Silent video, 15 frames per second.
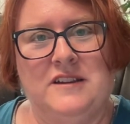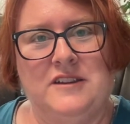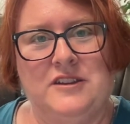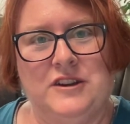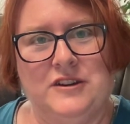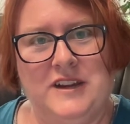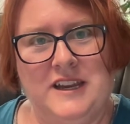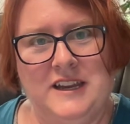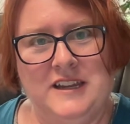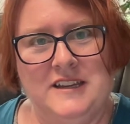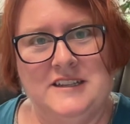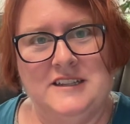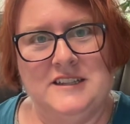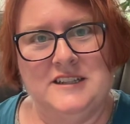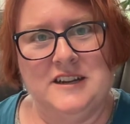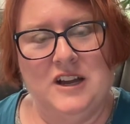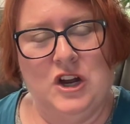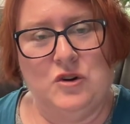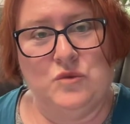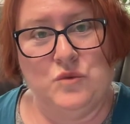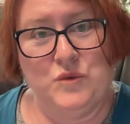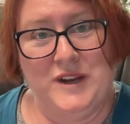There is
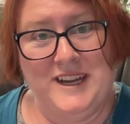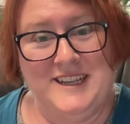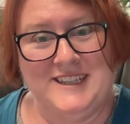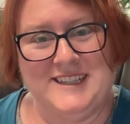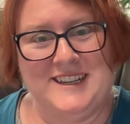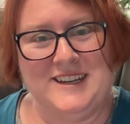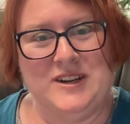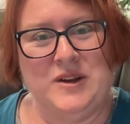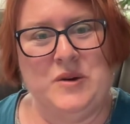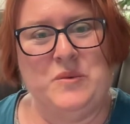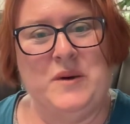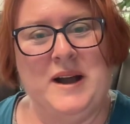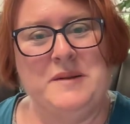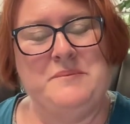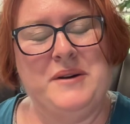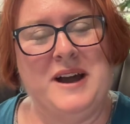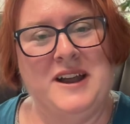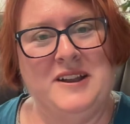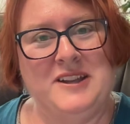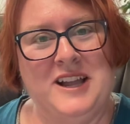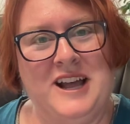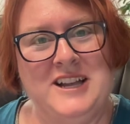a reason why
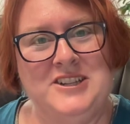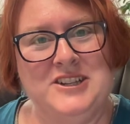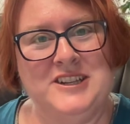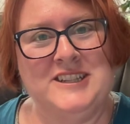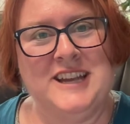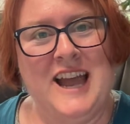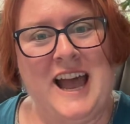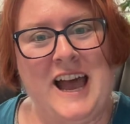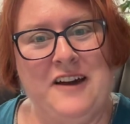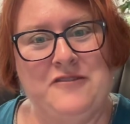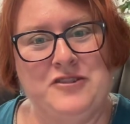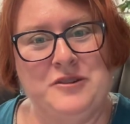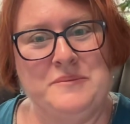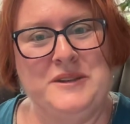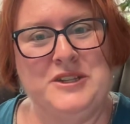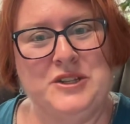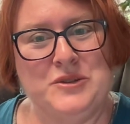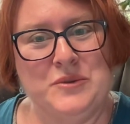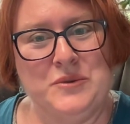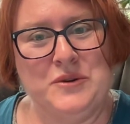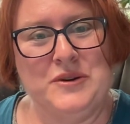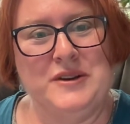biologics have to be
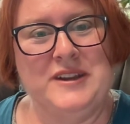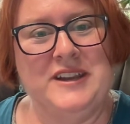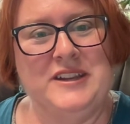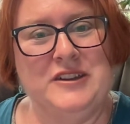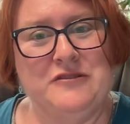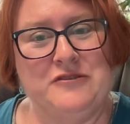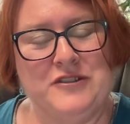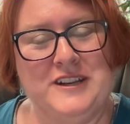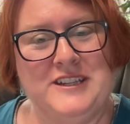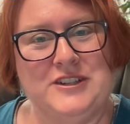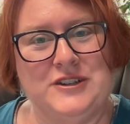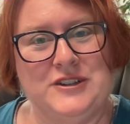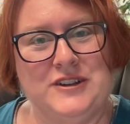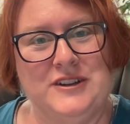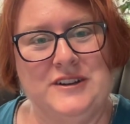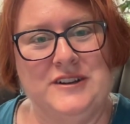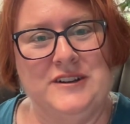stored in the freezer.